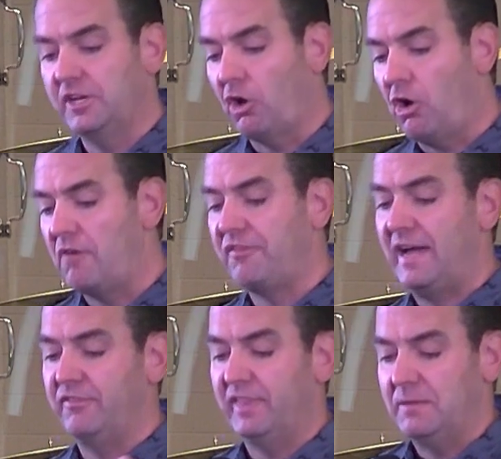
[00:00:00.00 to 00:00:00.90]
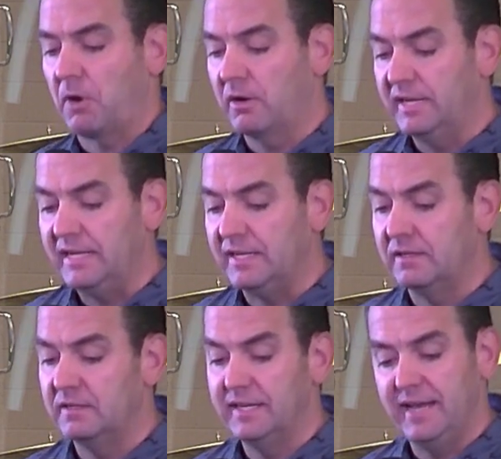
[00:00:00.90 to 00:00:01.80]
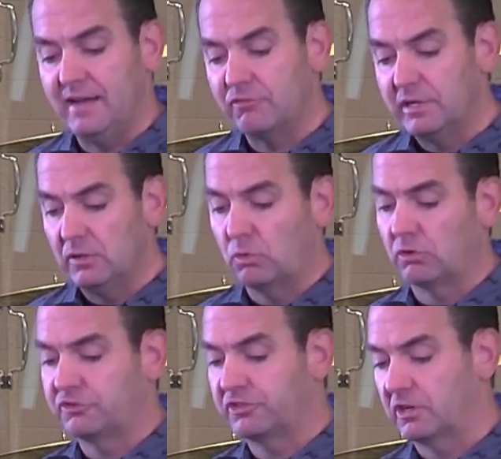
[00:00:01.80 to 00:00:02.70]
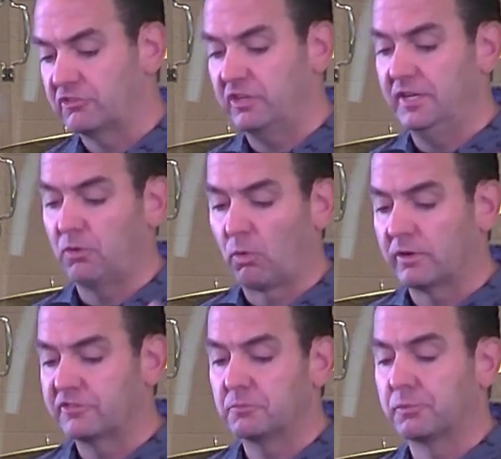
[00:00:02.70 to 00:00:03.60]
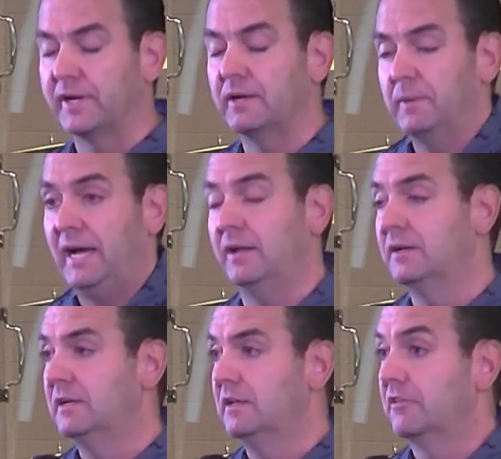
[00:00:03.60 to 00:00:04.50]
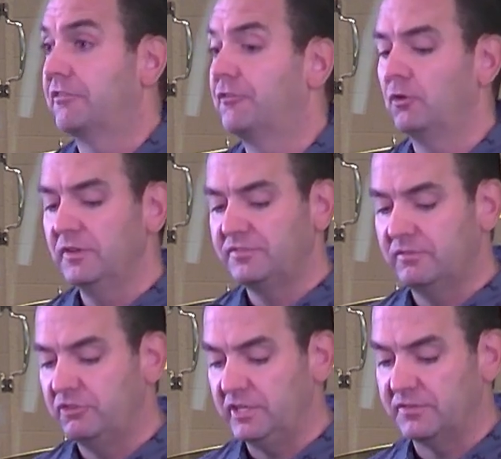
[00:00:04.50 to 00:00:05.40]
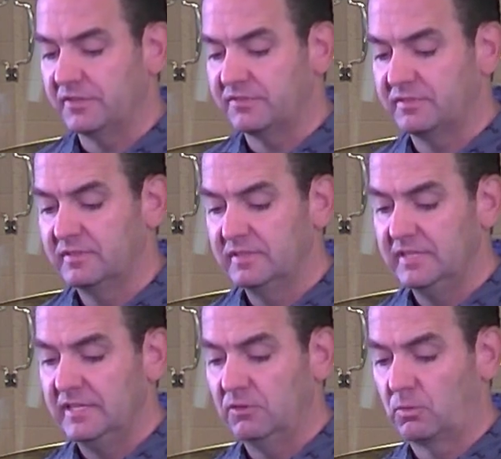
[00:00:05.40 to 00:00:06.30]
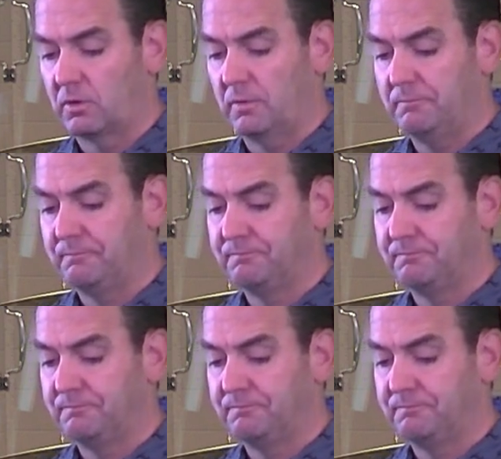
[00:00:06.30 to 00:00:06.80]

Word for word: and all five of them are needed in every local church in order to bring about the fullness of Jesus in the world.